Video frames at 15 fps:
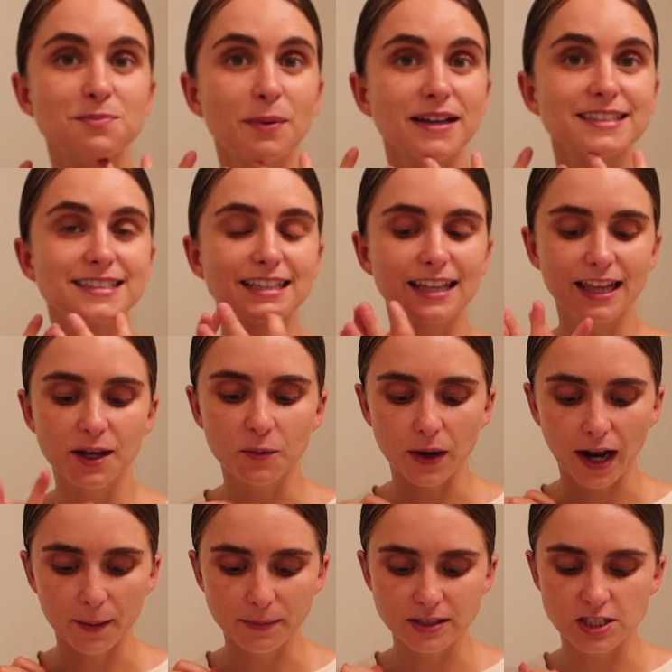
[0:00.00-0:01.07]
basically
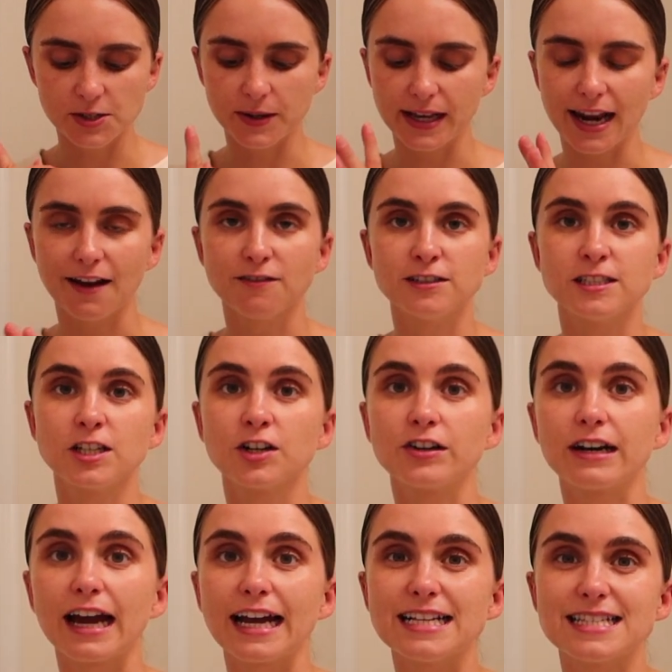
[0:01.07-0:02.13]
what I've been doing every single
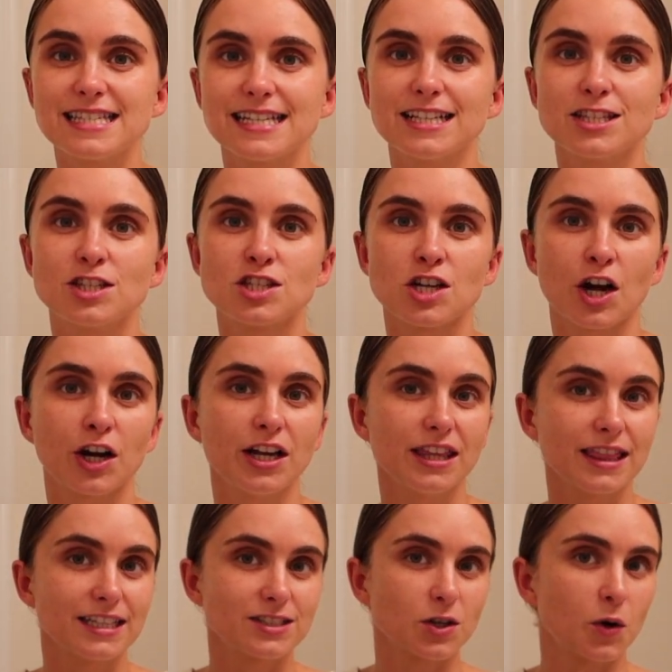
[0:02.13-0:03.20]
night since
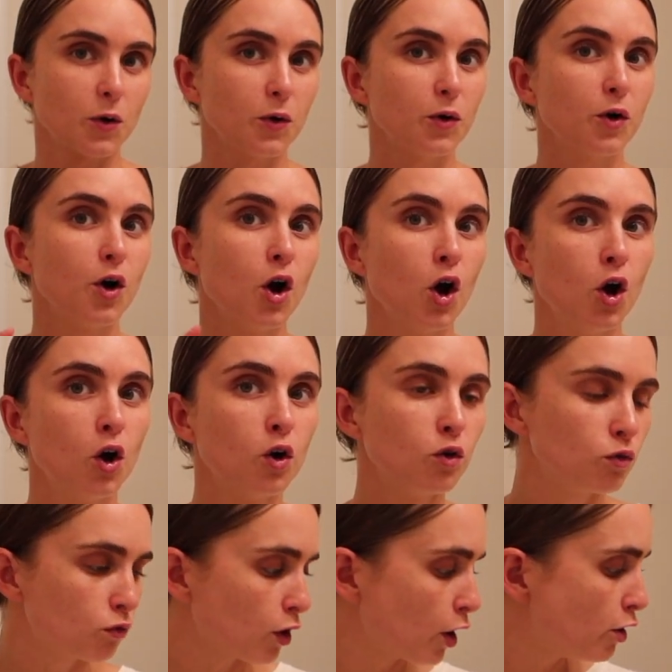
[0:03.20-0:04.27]
starting this whole
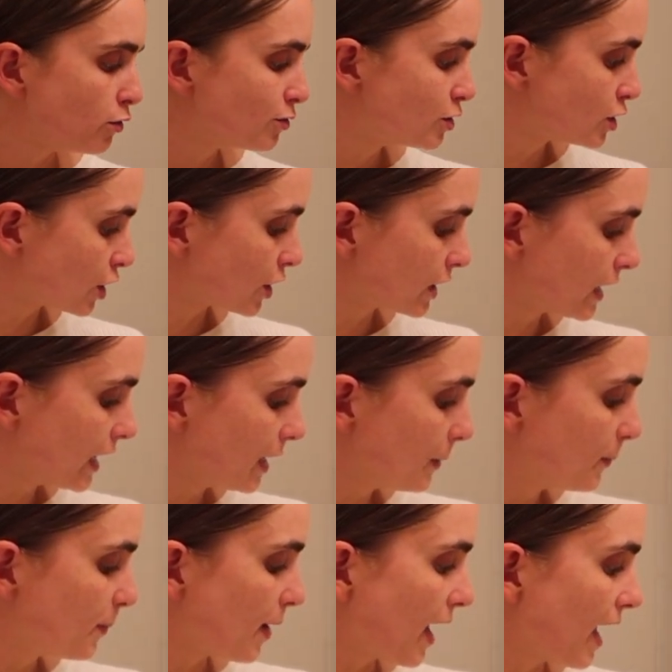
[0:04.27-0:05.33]
Rhode
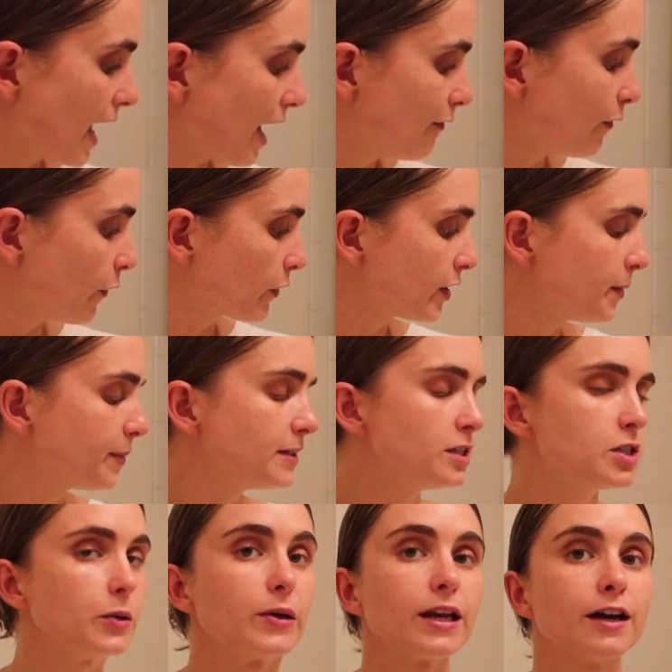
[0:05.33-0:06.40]
journey. But I've only been
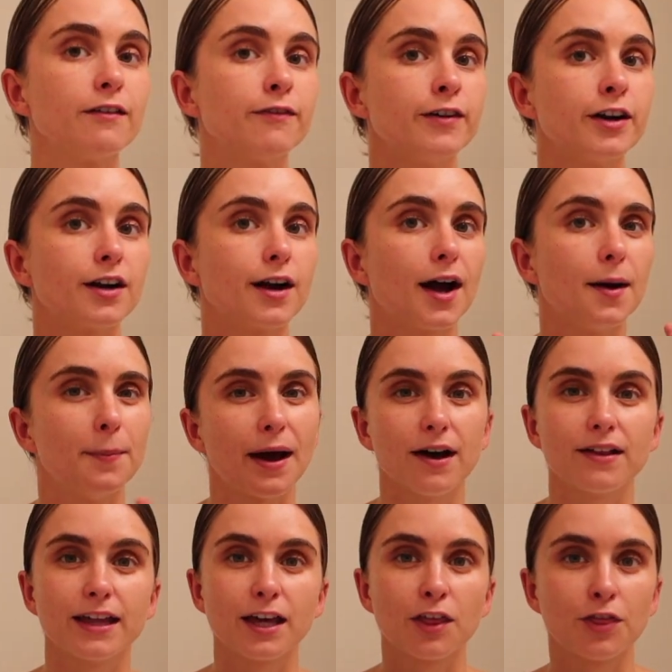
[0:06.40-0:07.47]
doing it for
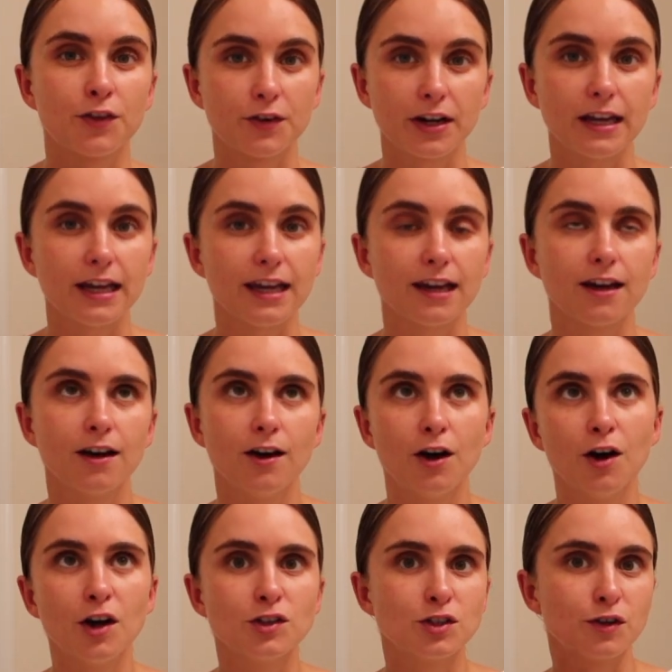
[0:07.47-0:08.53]
about like three
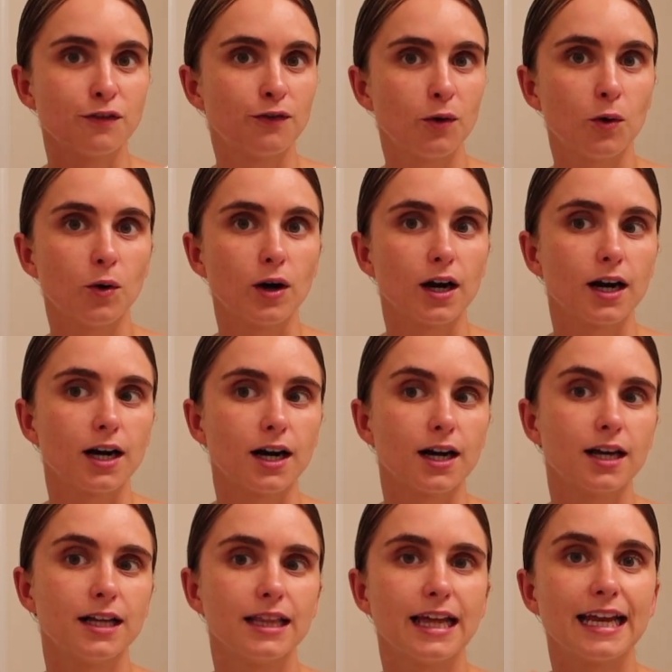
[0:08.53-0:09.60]
to
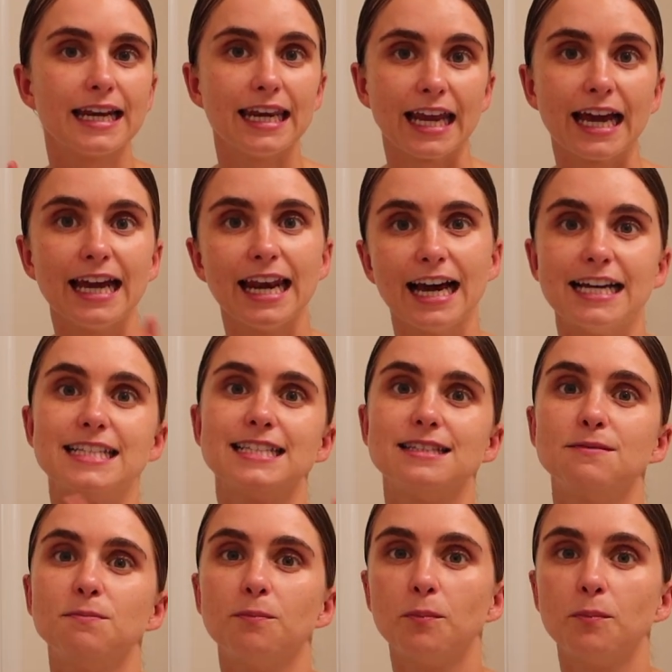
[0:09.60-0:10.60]
four like night and